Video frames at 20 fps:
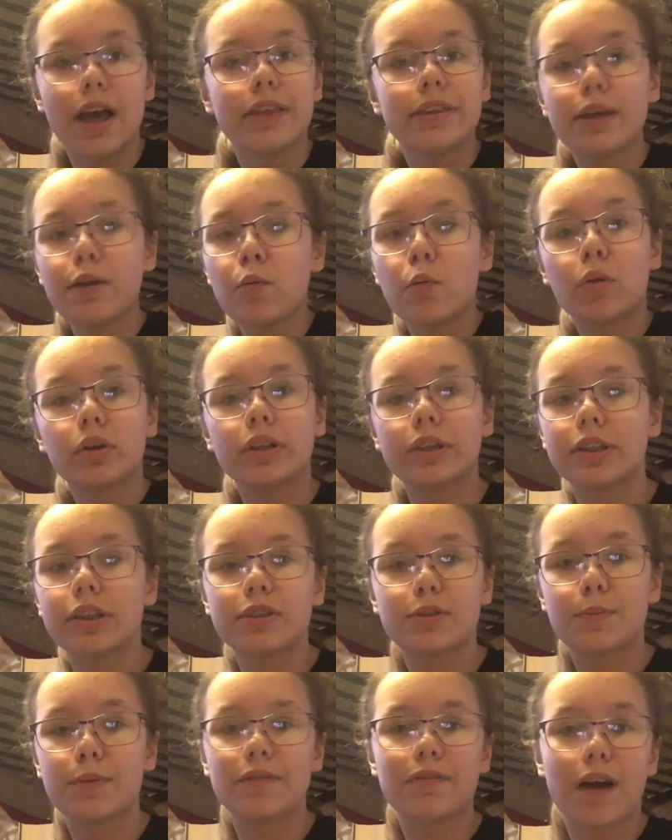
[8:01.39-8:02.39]
They wanted
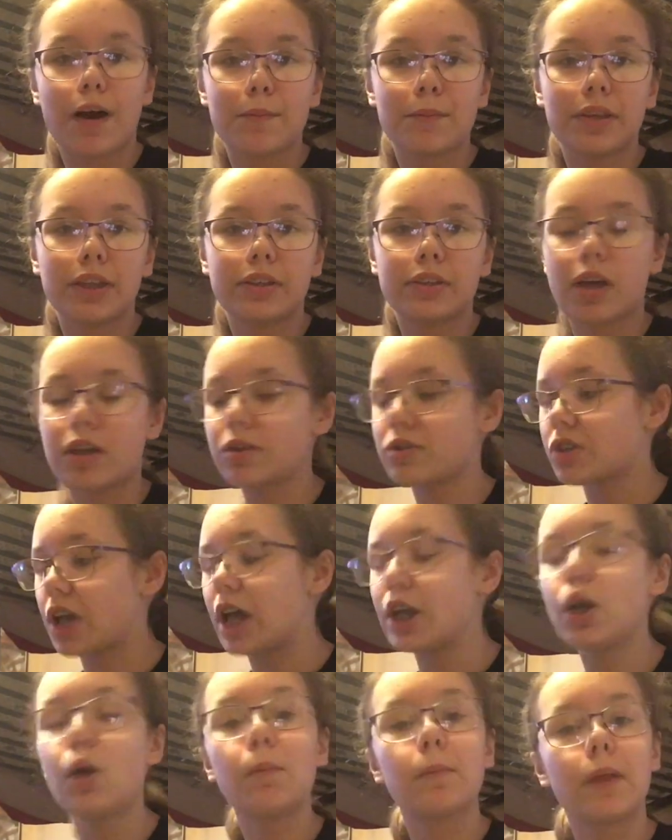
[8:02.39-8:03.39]
it to be $5 million.
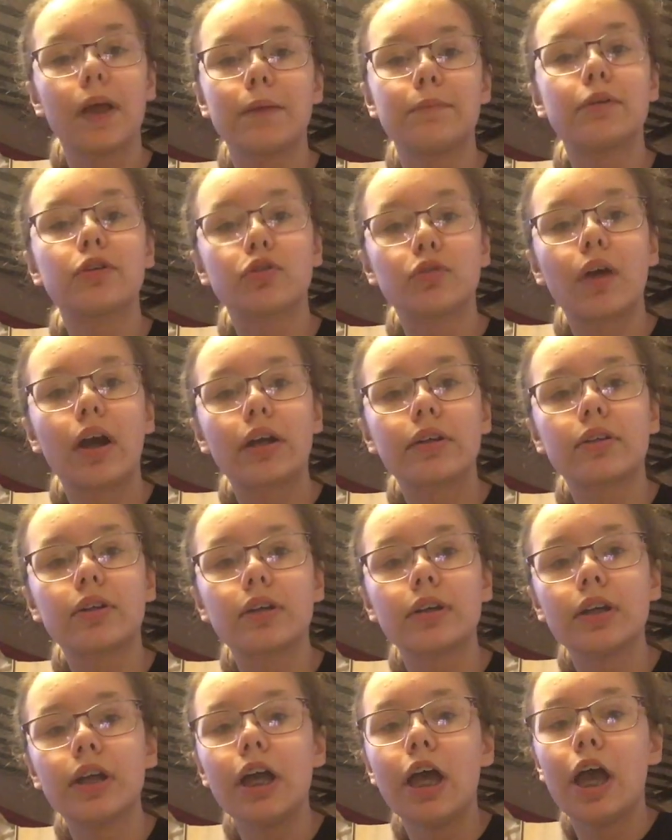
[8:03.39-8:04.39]
I don't blame the
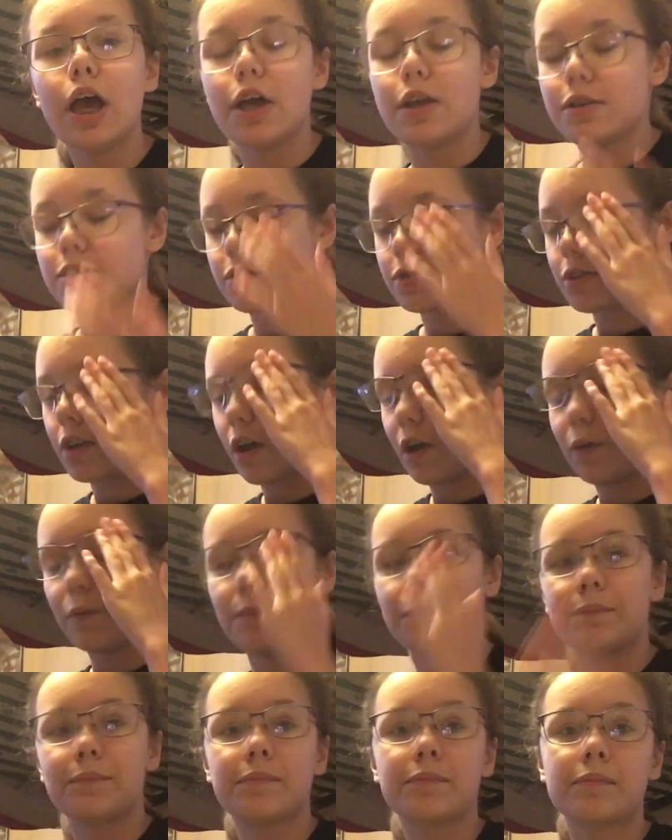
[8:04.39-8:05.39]
director.
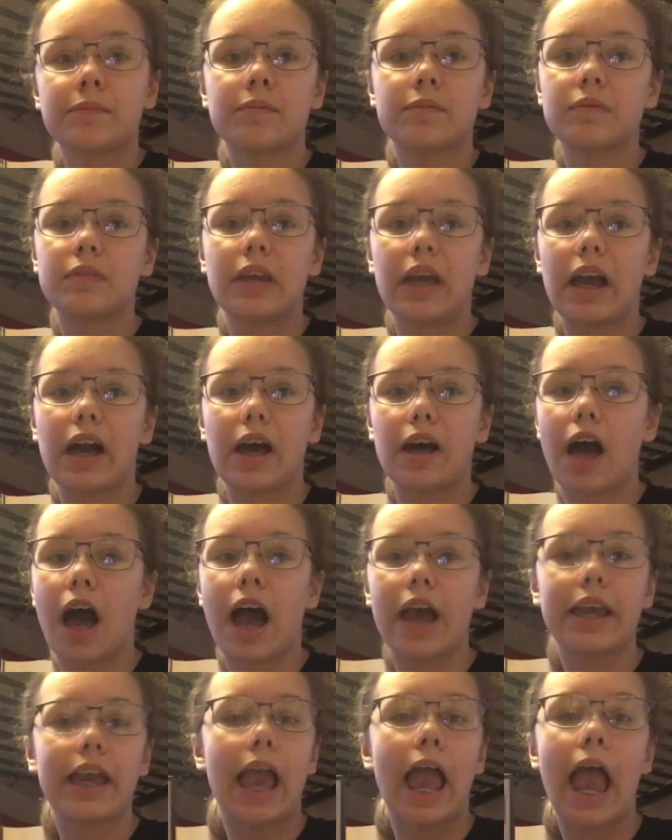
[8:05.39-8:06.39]
So, yeah,
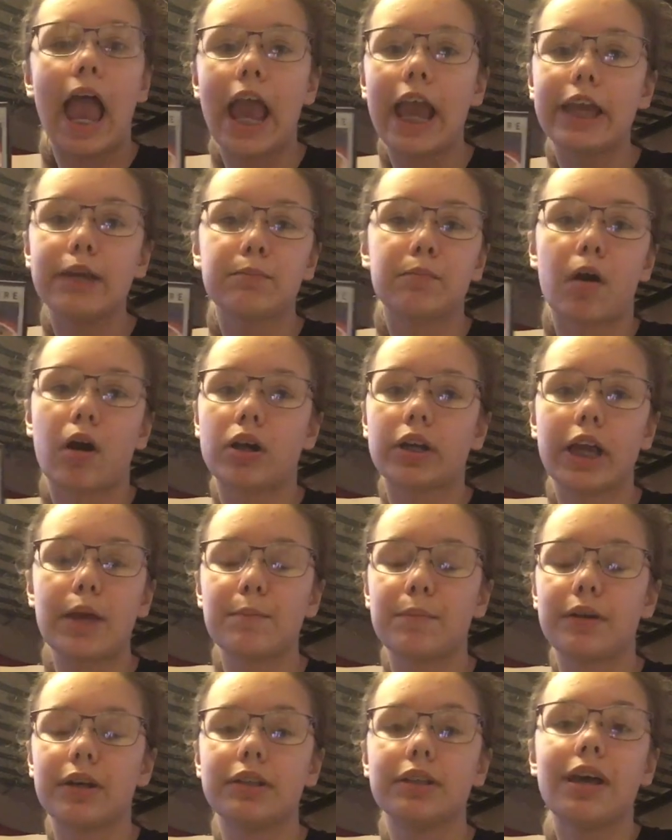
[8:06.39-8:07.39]
I hate Part
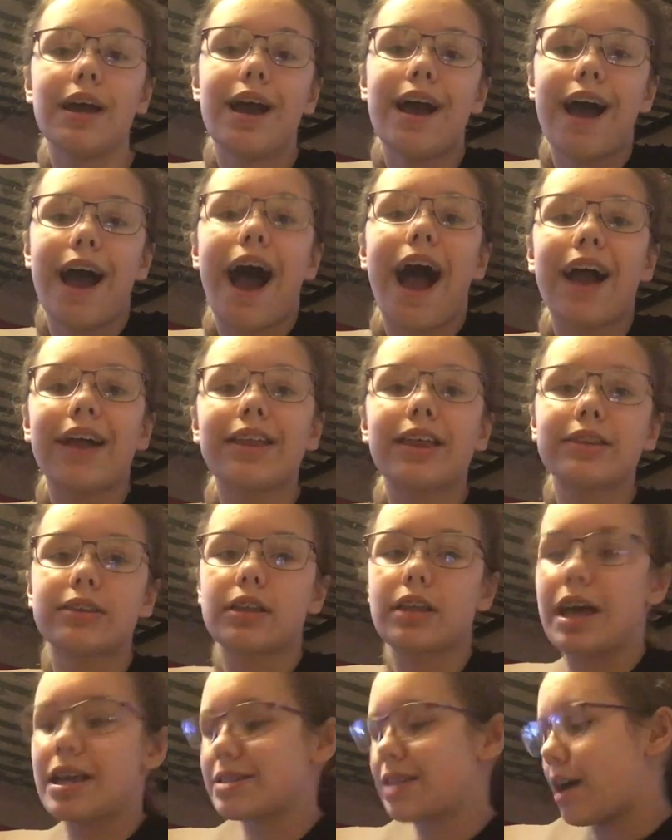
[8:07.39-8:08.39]
8, but I like
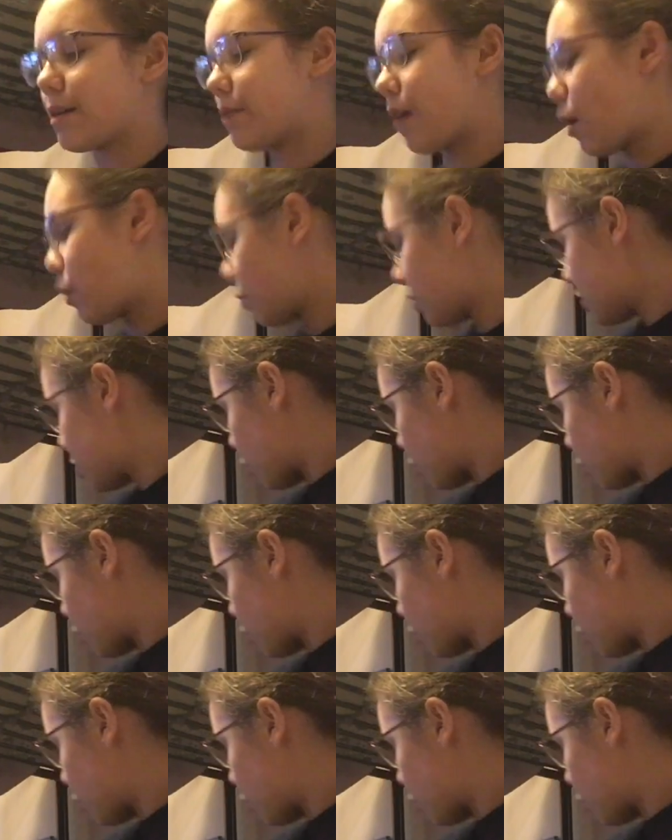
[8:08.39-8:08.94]
the last half hour.